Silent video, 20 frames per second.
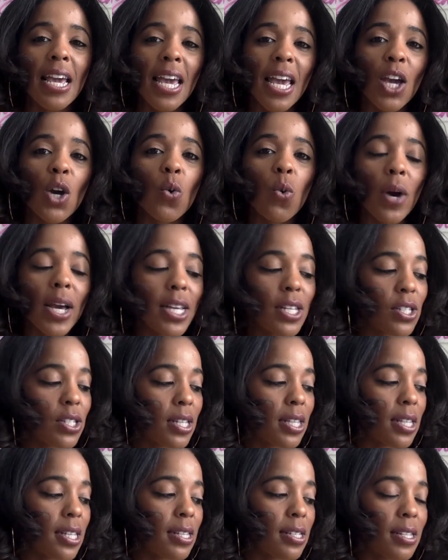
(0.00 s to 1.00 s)
equates
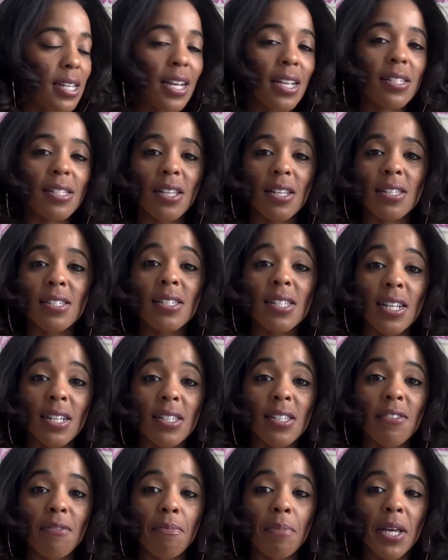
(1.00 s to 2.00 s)
to the
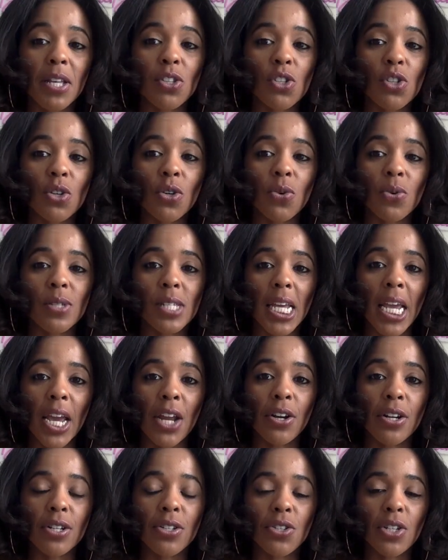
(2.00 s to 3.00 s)
six of Pentacles
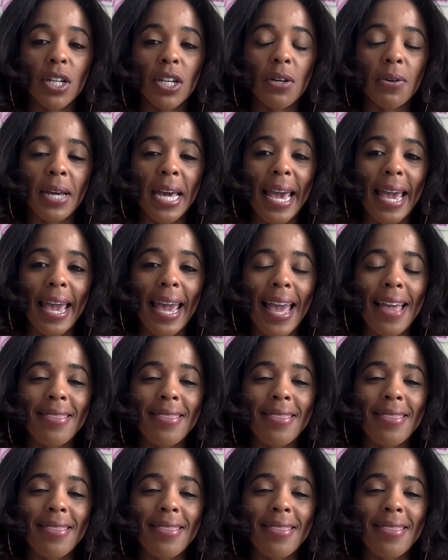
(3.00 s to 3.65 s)
energy, okay?